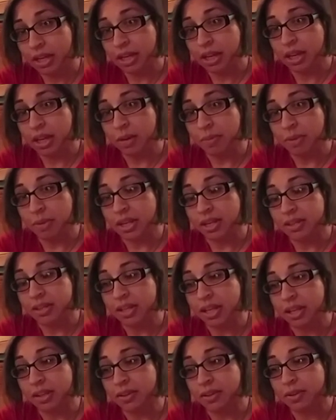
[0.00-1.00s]
It means
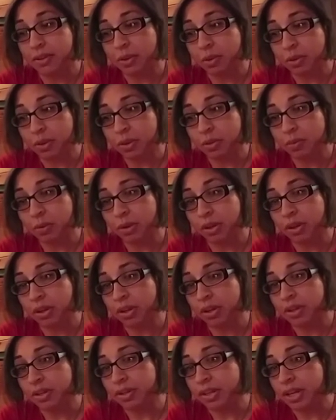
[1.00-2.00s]
that the social
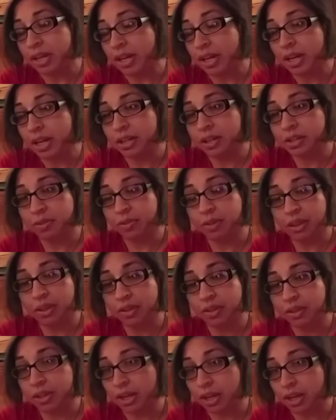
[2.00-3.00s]
worker is not doing
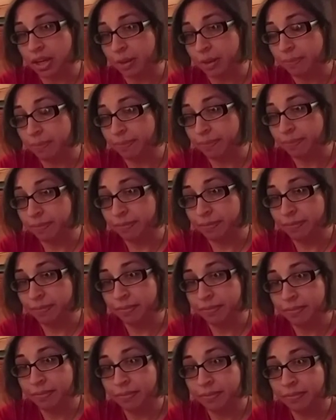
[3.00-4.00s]
their job
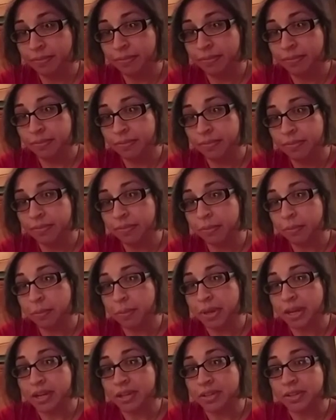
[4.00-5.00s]

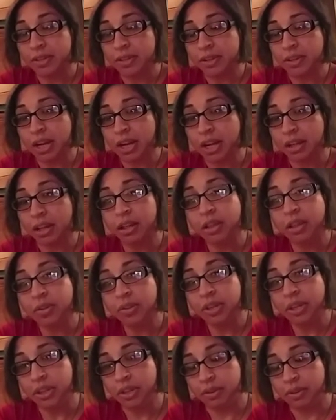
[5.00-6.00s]
because they're not
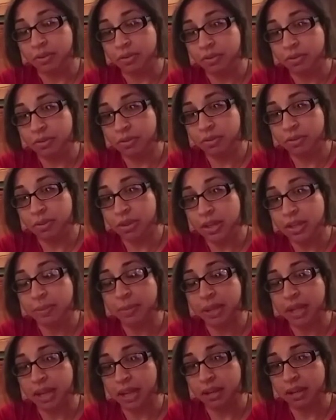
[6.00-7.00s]
including you in the
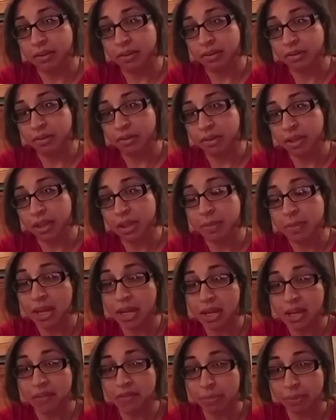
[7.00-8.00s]
plan, in the
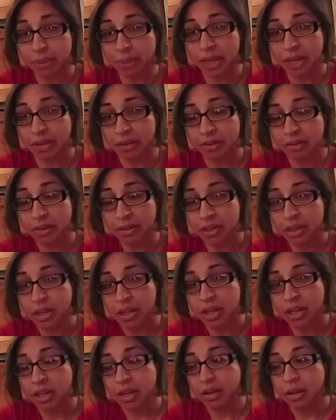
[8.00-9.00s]
making of the plan.
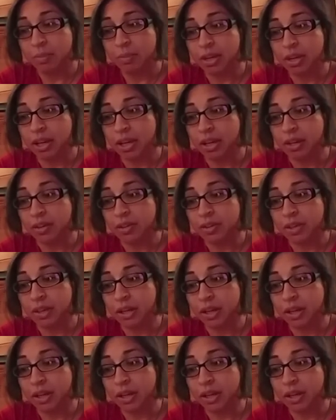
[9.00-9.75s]
Because